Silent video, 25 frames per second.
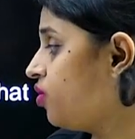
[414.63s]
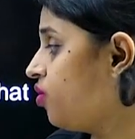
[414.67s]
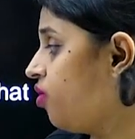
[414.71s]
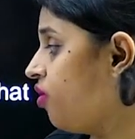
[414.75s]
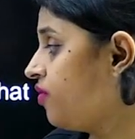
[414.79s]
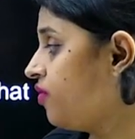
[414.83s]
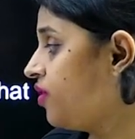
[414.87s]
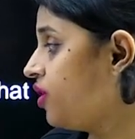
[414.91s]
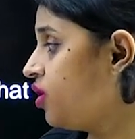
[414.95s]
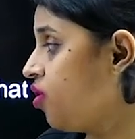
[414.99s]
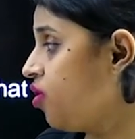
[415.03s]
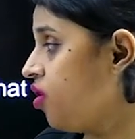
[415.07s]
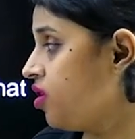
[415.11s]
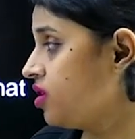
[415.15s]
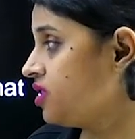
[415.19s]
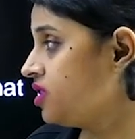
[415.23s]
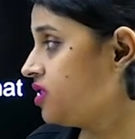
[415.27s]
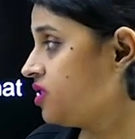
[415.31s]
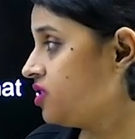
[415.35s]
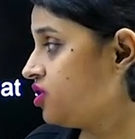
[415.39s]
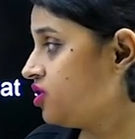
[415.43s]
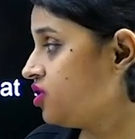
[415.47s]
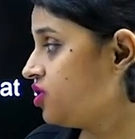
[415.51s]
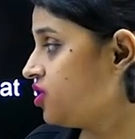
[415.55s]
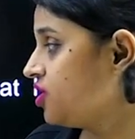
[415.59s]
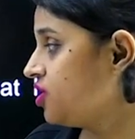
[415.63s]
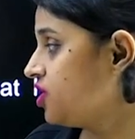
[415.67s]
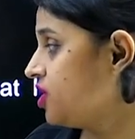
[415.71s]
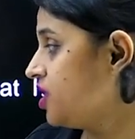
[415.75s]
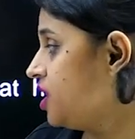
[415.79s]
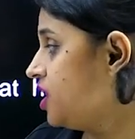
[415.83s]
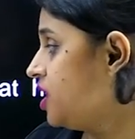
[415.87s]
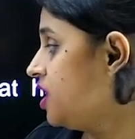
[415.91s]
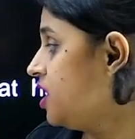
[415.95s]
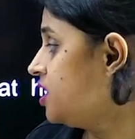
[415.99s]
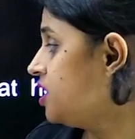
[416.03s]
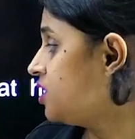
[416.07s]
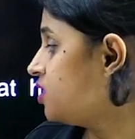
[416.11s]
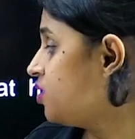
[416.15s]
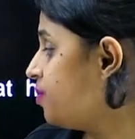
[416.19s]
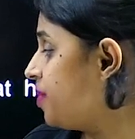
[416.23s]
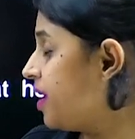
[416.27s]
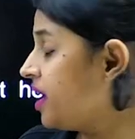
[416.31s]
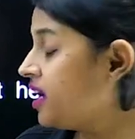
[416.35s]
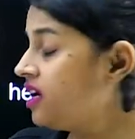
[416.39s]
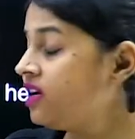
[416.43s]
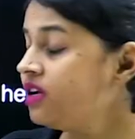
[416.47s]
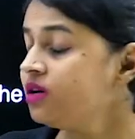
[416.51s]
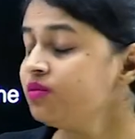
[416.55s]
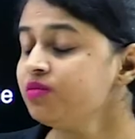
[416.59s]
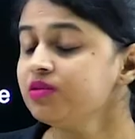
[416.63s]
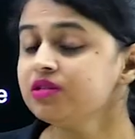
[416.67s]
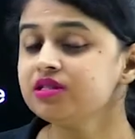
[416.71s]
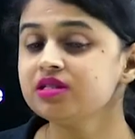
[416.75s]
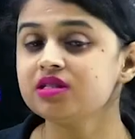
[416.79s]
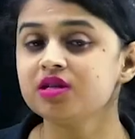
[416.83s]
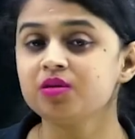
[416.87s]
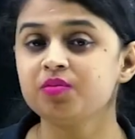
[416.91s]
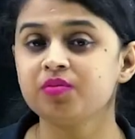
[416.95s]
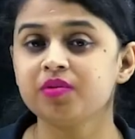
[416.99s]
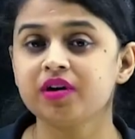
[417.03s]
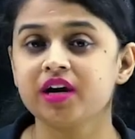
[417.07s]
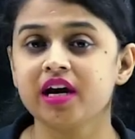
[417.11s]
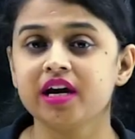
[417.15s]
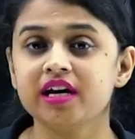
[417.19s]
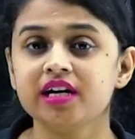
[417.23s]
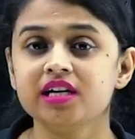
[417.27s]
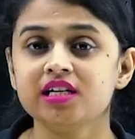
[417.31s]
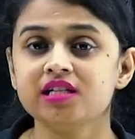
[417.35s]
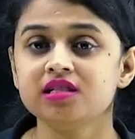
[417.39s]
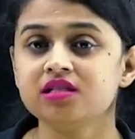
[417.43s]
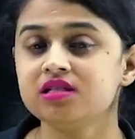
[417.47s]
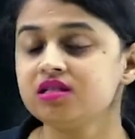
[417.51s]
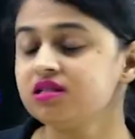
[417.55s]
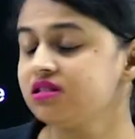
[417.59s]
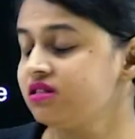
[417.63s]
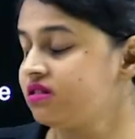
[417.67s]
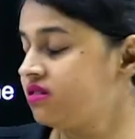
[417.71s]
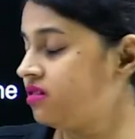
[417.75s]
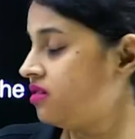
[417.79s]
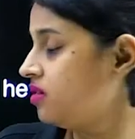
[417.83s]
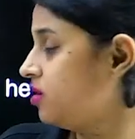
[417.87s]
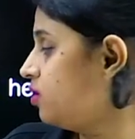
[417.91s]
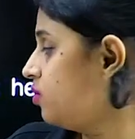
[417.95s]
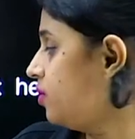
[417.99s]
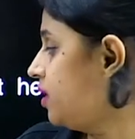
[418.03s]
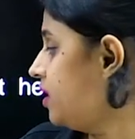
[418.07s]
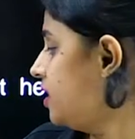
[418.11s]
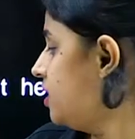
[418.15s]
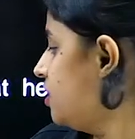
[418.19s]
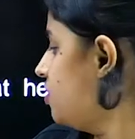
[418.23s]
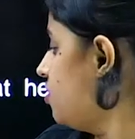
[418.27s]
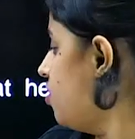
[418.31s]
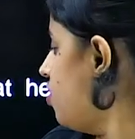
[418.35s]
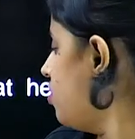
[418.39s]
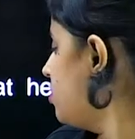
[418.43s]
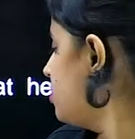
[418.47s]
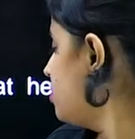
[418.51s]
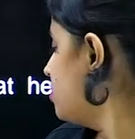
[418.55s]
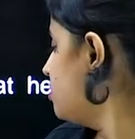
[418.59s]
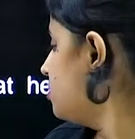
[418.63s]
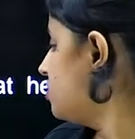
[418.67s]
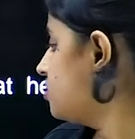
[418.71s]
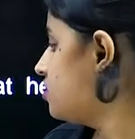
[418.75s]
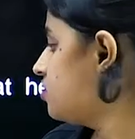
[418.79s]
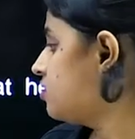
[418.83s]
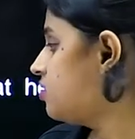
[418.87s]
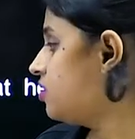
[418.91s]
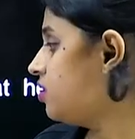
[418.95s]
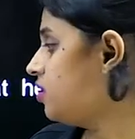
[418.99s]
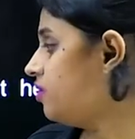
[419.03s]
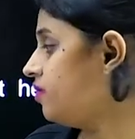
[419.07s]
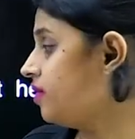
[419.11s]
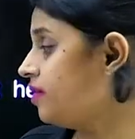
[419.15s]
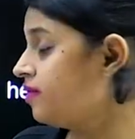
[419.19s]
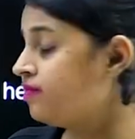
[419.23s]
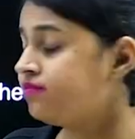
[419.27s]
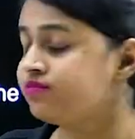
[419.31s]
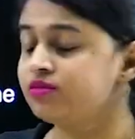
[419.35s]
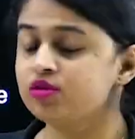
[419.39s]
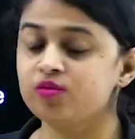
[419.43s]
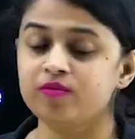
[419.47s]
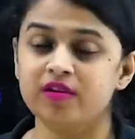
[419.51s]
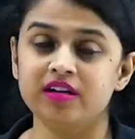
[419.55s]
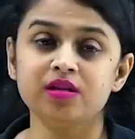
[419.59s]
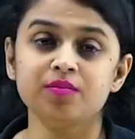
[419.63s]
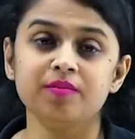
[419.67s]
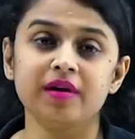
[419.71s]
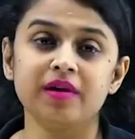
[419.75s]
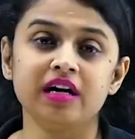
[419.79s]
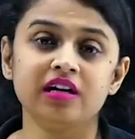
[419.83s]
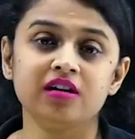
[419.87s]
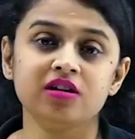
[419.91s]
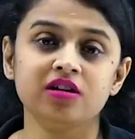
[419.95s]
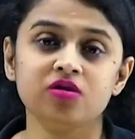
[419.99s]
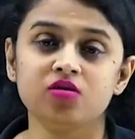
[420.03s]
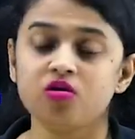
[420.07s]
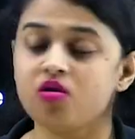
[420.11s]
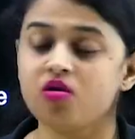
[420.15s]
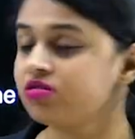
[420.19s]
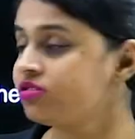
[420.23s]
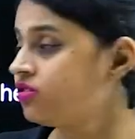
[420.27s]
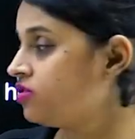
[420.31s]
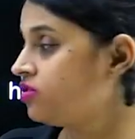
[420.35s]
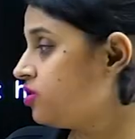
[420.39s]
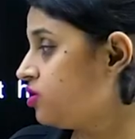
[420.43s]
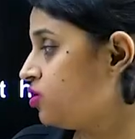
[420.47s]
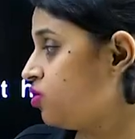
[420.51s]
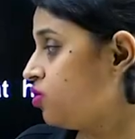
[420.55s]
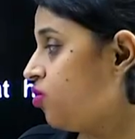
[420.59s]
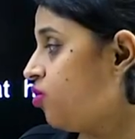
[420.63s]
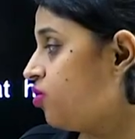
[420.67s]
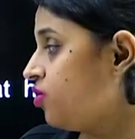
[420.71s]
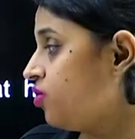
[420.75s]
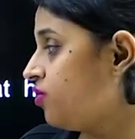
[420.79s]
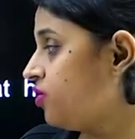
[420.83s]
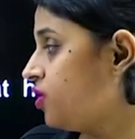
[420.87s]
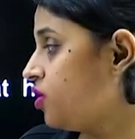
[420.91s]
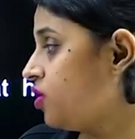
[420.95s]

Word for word: of the cottage? So, peddler was surprised uh, when he knocked on the, uh, so when the peddler knocked on the door of the